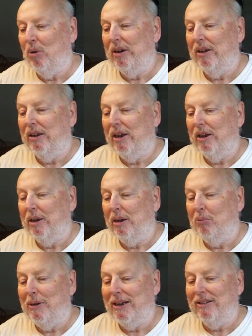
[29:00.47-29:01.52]
of want
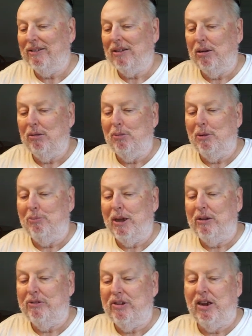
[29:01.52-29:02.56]
to make this a little bit
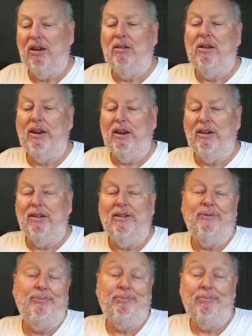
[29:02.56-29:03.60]
better channel, and,
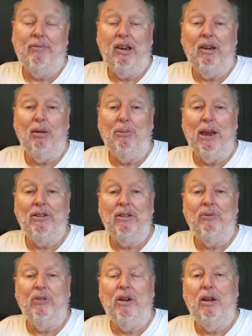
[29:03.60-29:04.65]
I'm
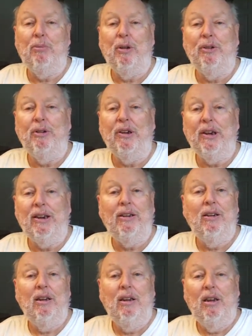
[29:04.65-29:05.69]
asking for help on doing that.
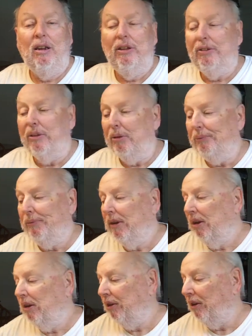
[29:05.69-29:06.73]
So,
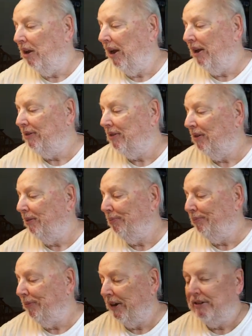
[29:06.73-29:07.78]
you guys, like
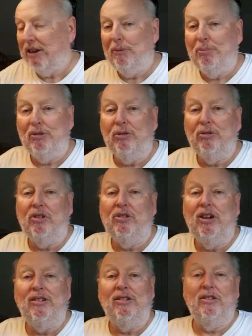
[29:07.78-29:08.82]
I say, put your
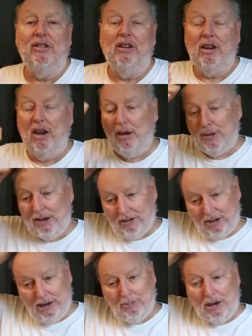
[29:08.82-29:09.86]
suggestions in the
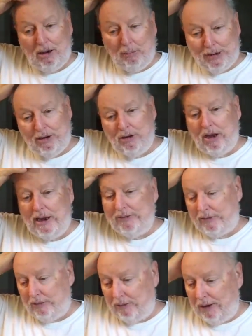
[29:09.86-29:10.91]
comments. Email me. You
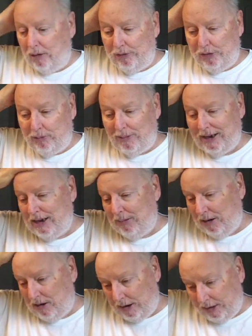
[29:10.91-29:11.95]
guys all know my
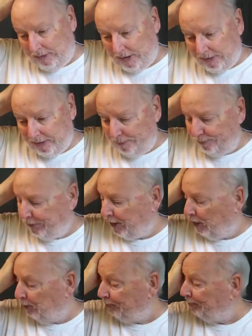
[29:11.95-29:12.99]
email address.
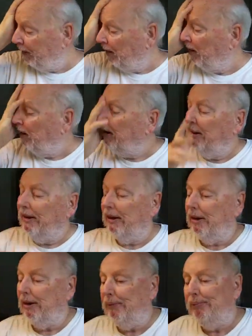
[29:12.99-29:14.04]
So,
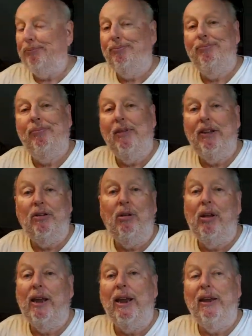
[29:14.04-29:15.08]
that's
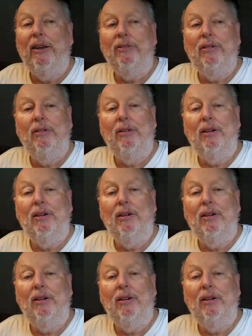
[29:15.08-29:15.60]
all I ask.